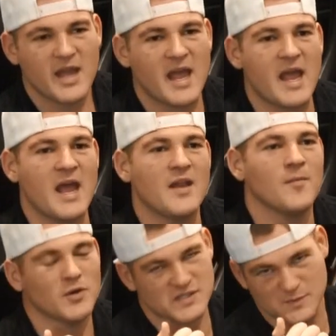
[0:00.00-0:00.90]
And the
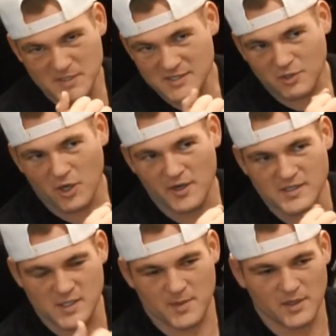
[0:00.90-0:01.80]
most expensive car
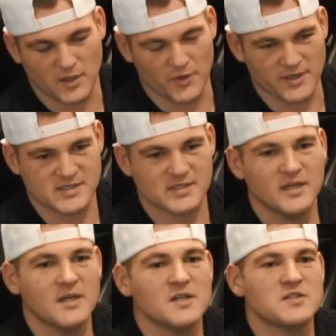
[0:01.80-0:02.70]
is going to be the Lotus.
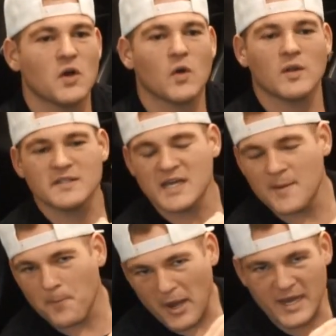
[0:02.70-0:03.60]
So let's
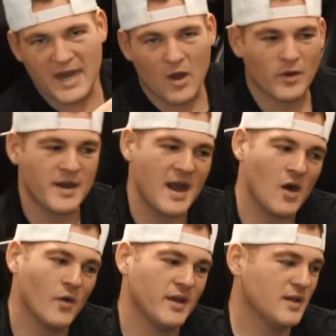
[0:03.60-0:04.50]
kind of break it out
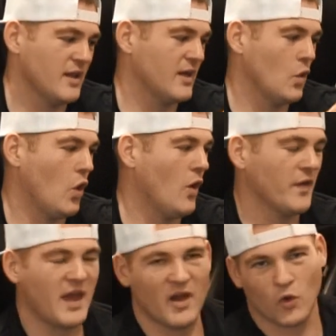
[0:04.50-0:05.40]
now into like all
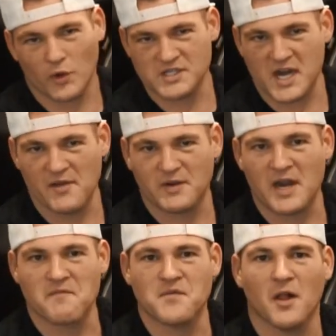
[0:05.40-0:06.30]
the categories that I've
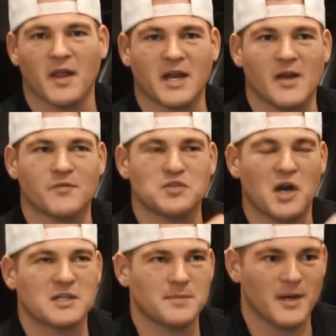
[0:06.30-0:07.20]
kind of felt like I've
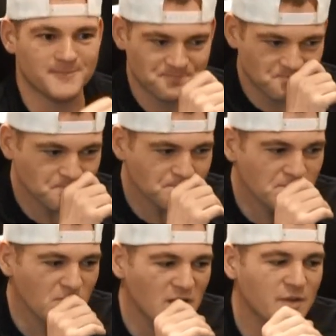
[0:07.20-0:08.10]
talked about.
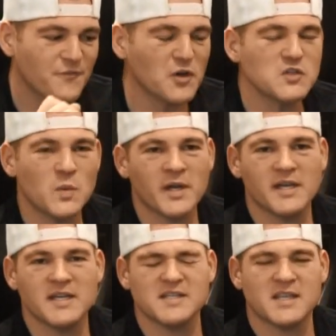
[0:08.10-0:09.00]
The first one
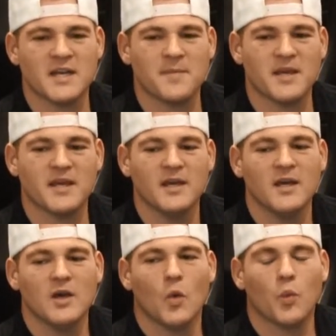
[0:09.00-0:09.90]
is going to be
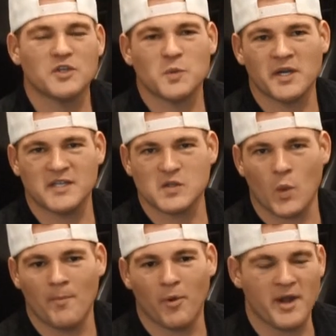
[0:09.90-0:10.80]
which one gets a
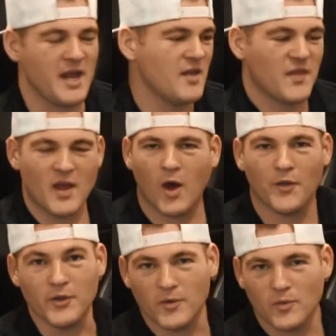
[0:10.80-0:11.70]
1.8. They
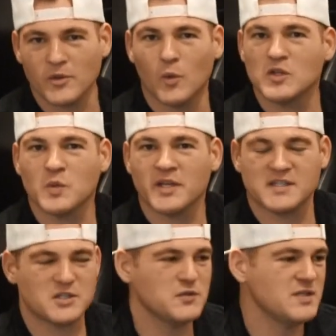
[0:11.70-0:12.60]
all do. You know, which one gets
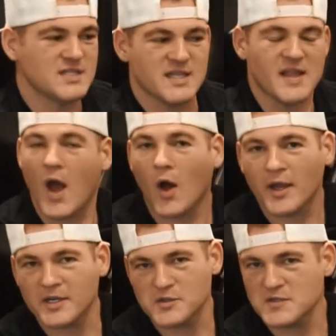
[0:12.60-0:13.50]
a 2zz? They all
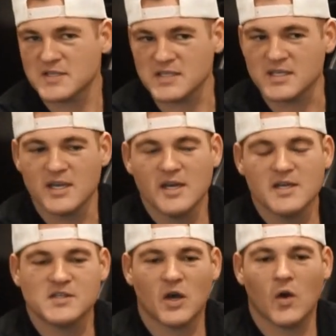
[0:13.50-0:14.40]
get a 2zz.
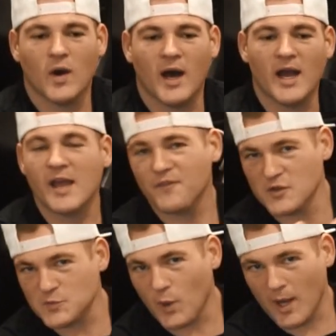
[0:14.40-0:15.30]
So if you
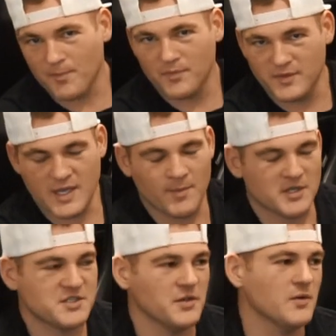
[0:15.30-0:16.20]
swap the
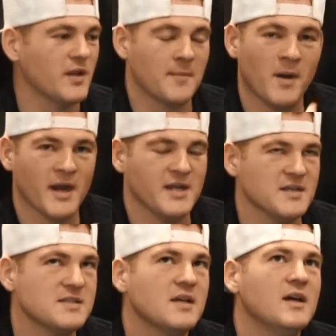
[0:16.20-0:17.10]
MR2, like mine
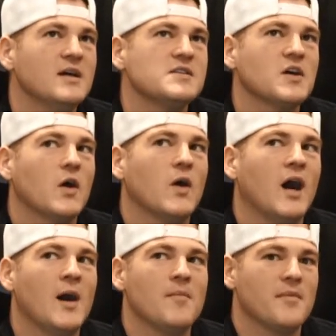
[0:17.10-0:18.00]
is. So
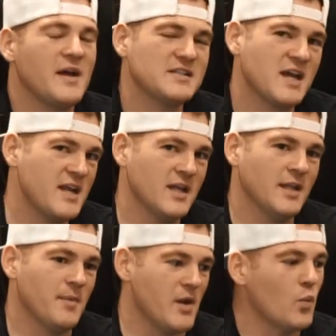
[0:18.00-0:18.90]
that's kind of
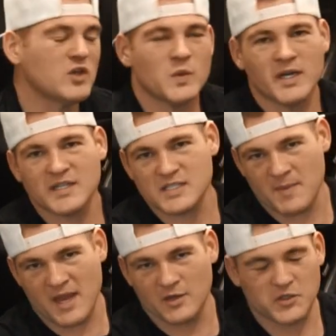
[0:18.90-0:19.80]
eliminated. Which one gets the
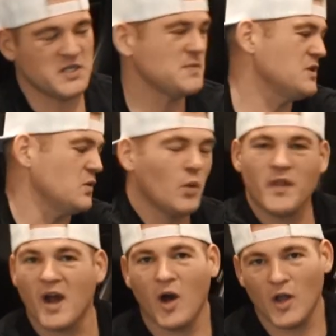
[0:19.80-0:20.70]
manual transmission? Well,
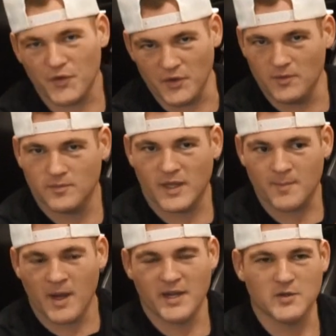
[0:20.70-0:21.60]
they all do, like
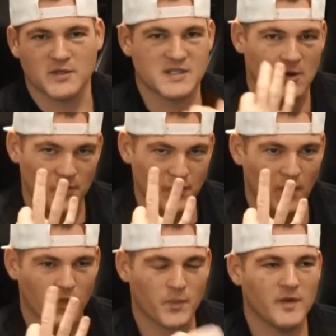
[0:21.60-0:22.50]
mine do, because I own
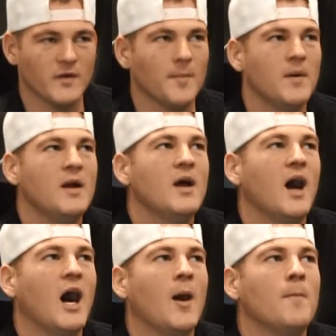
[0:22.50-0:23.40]
all three of them.
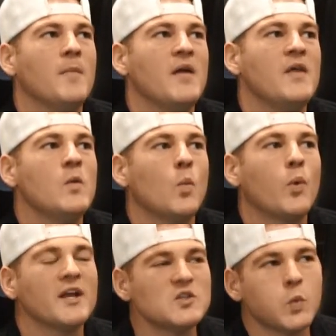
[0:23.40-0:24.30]
And then
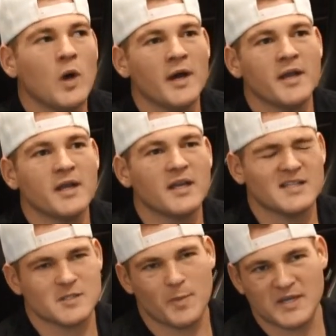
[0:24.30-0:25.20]
which one
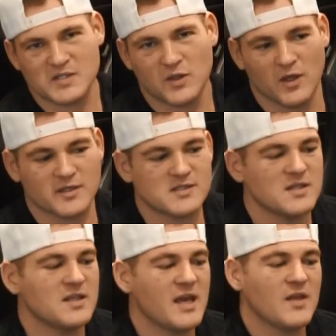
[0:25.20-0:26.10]
gets the best looks?
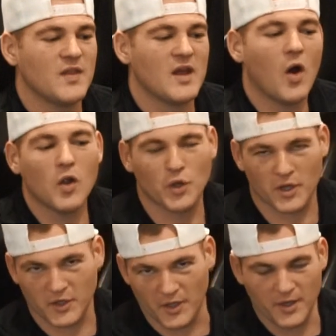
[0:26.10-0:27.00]
They all
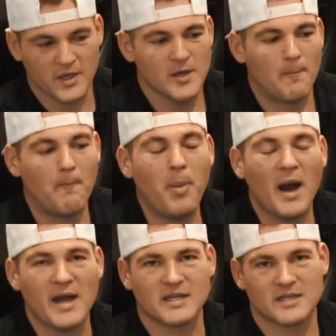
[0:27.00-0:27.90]
look good,
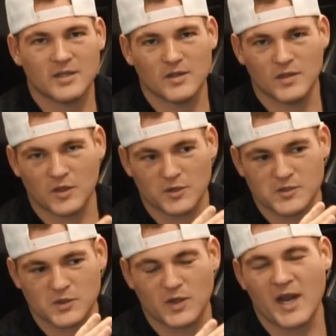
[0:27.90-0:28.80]
but
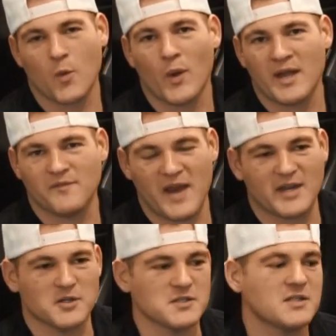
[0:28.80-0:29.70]
there's kind of winning
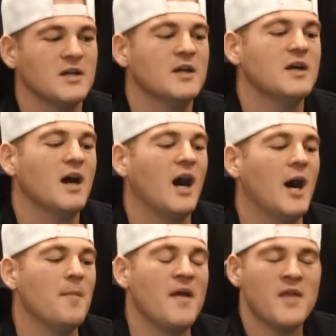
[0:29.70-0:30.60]
factors.
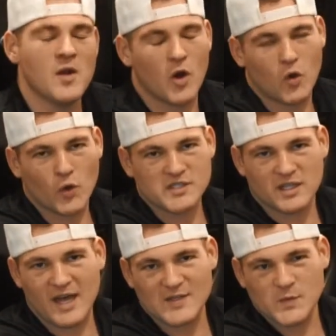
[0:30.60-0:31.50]
And then of course
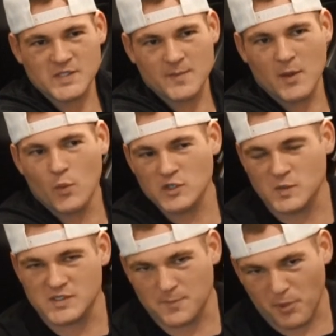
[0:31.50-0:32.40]
the last one's going to be which
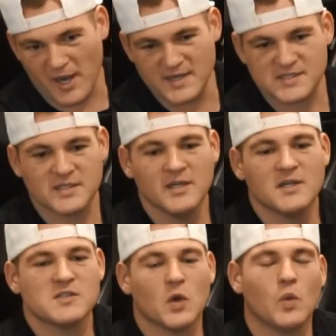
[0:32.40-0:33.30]
one's the price.
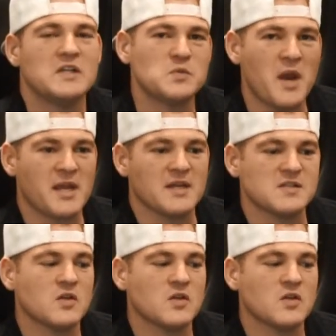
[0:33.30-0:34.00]
So let's rank it.